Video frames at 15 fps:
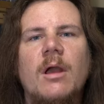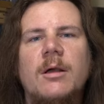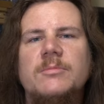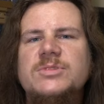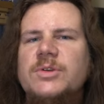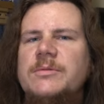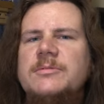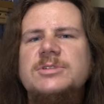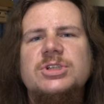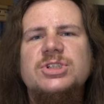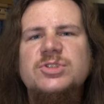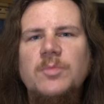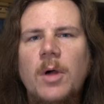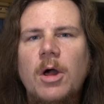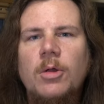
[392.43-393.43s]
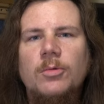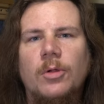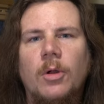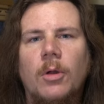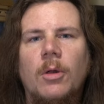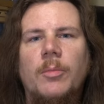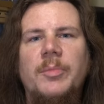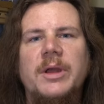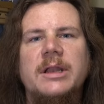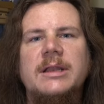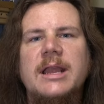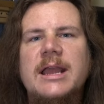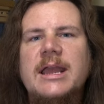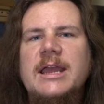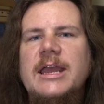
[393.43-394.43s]
so it was a small role,
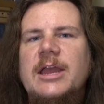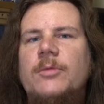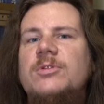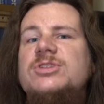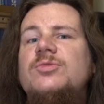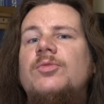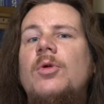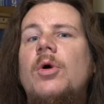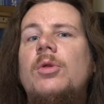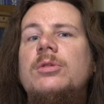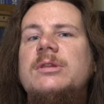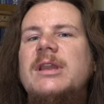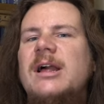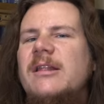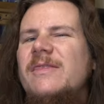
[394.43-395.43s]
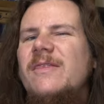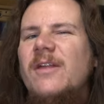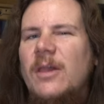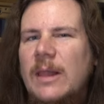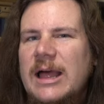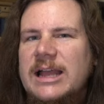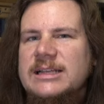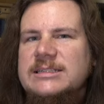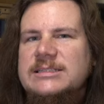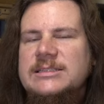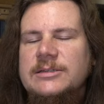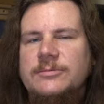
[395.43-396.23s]
but it was a role nonetheless.